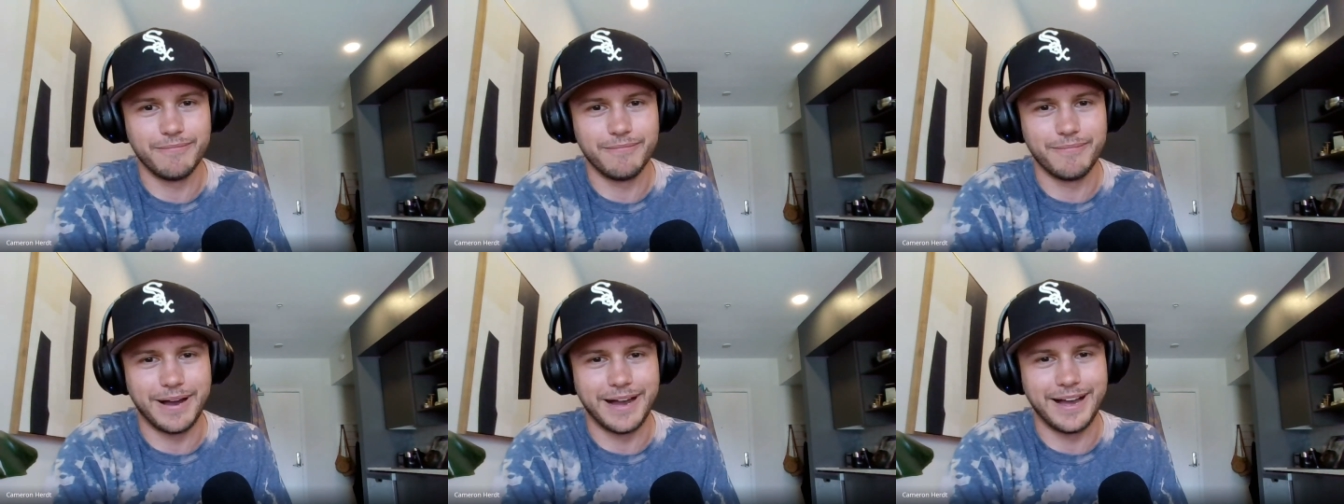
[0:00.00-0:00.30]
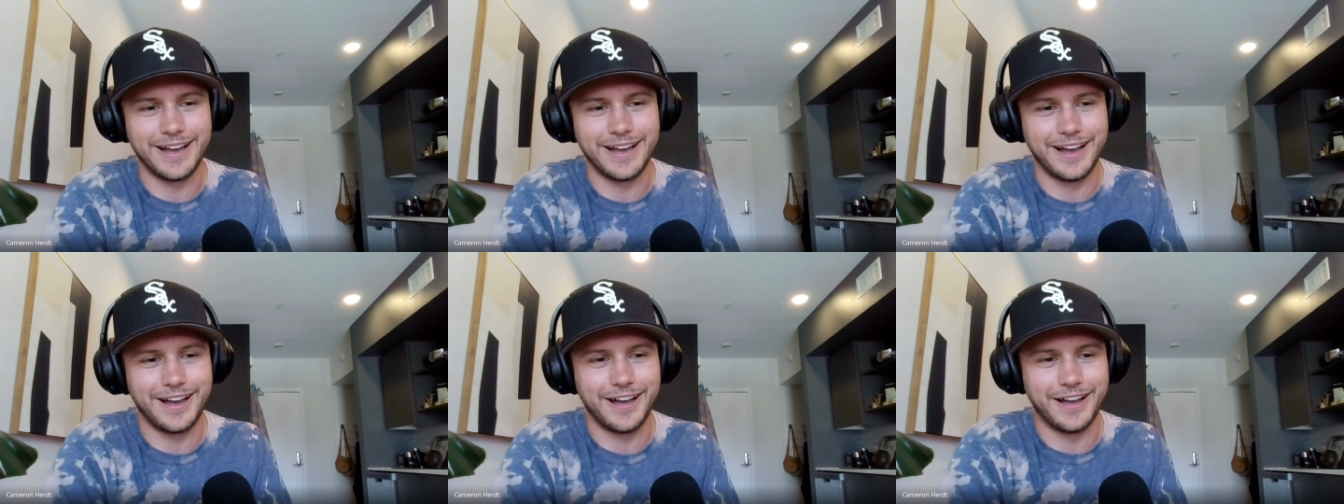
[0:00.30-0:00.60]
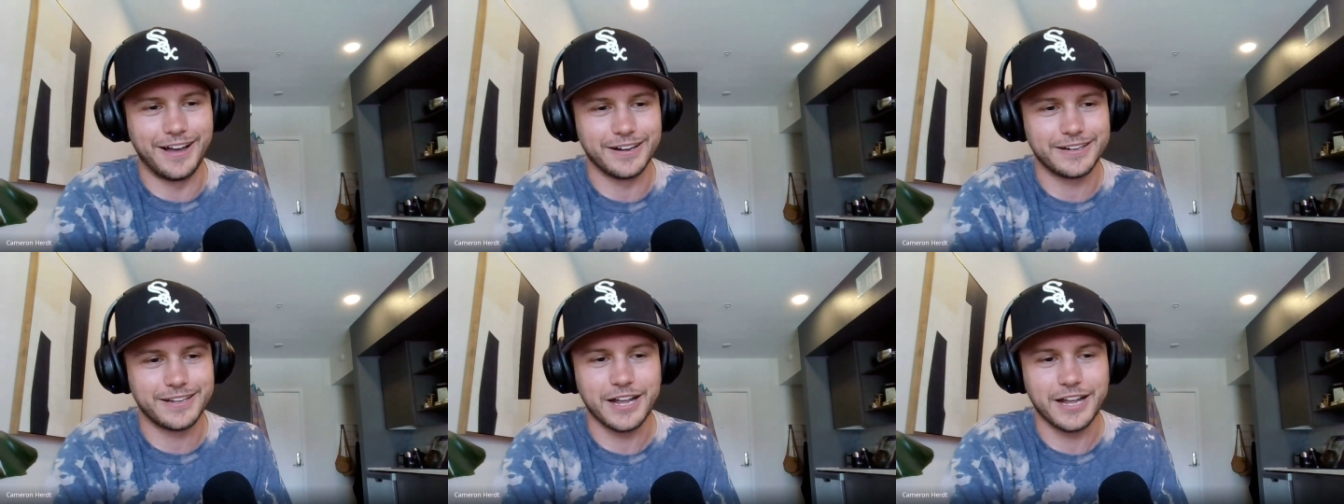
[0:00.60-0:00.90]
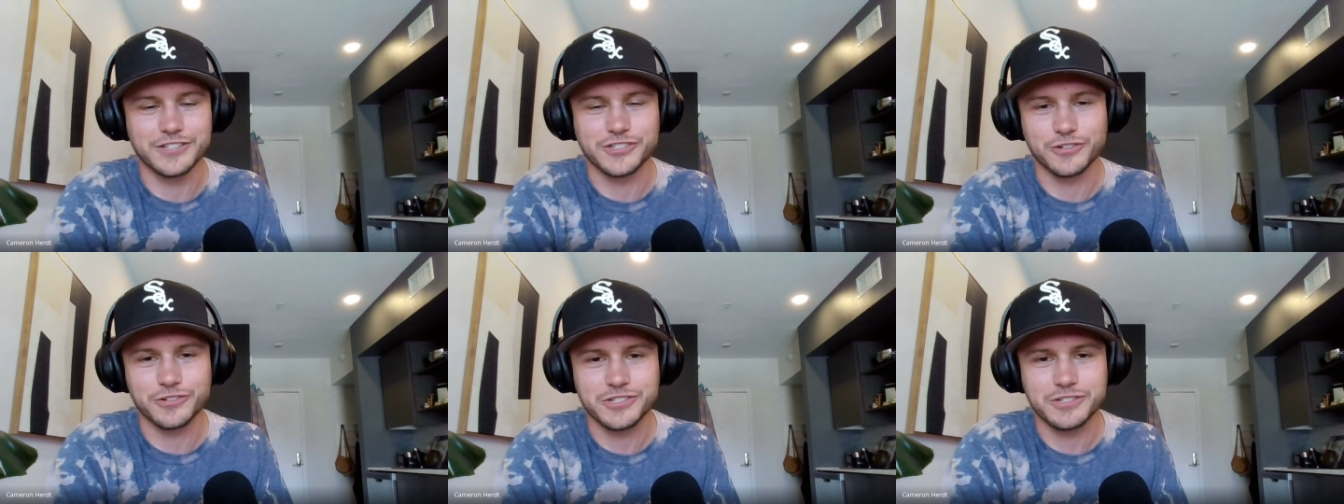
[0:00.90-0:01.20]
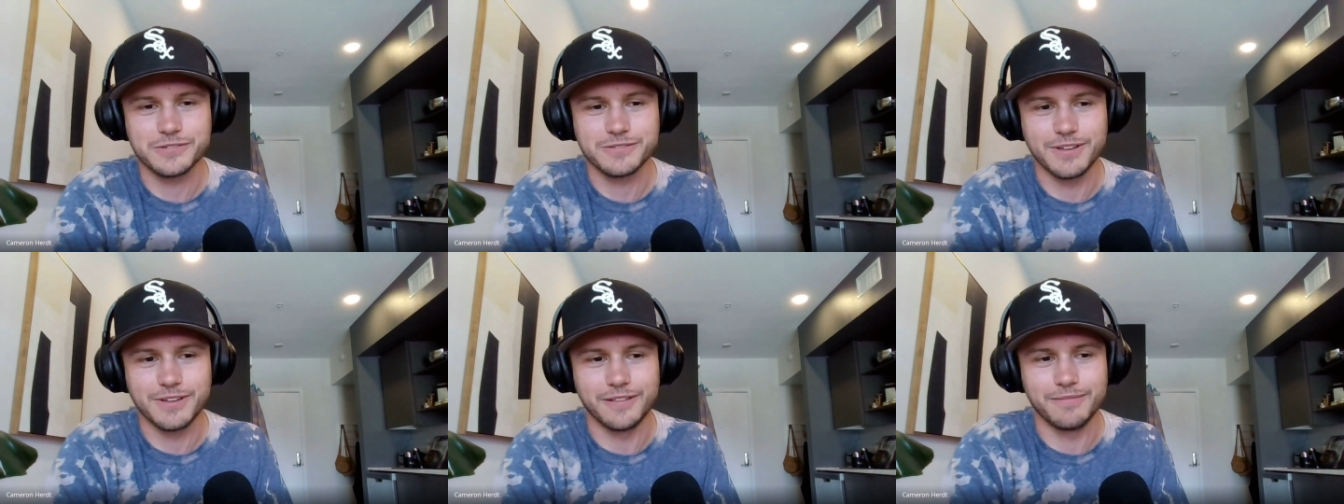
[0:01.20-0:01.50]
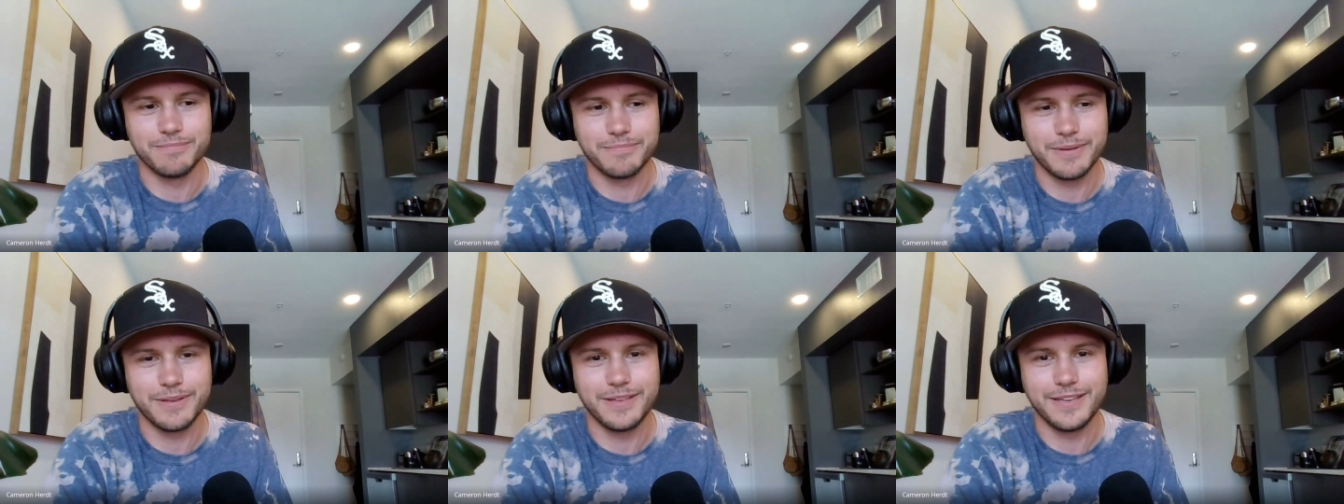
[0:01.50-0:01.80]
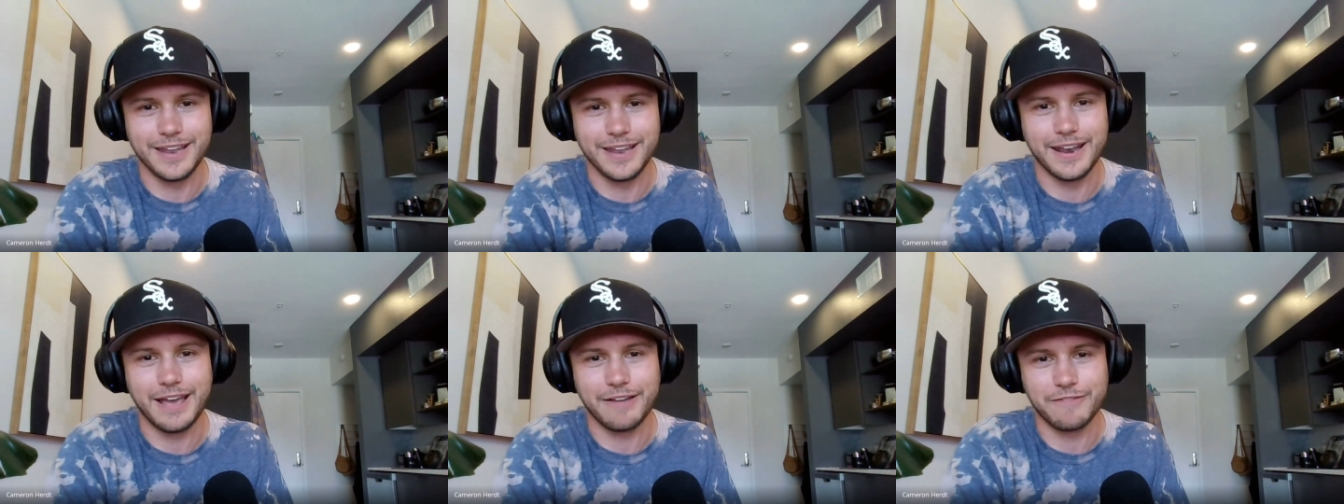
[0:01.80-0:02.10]
my, uh, concerts,
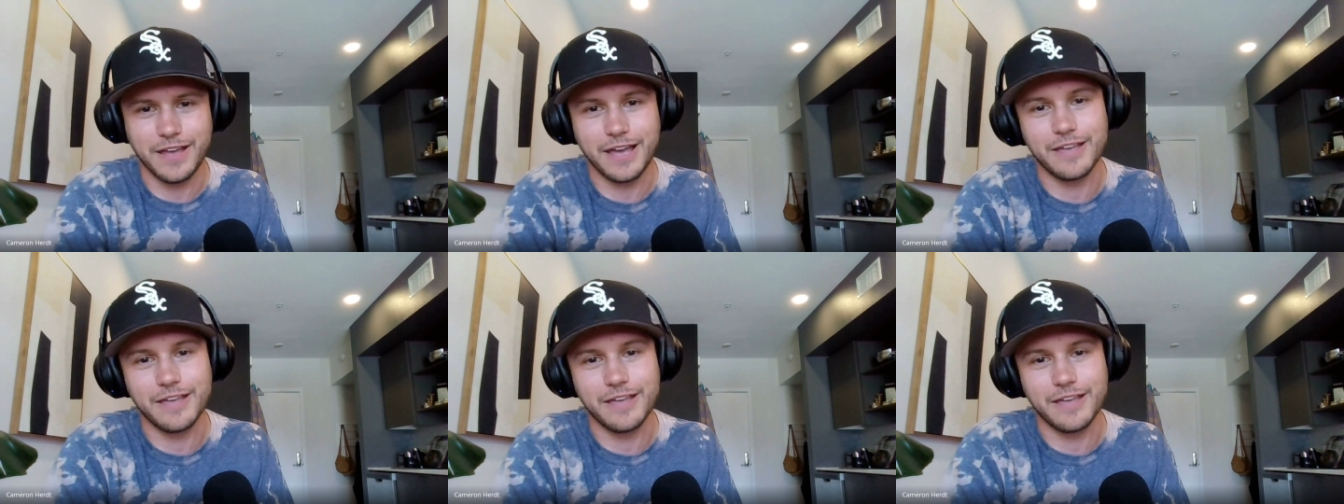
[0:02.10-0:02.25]
and I,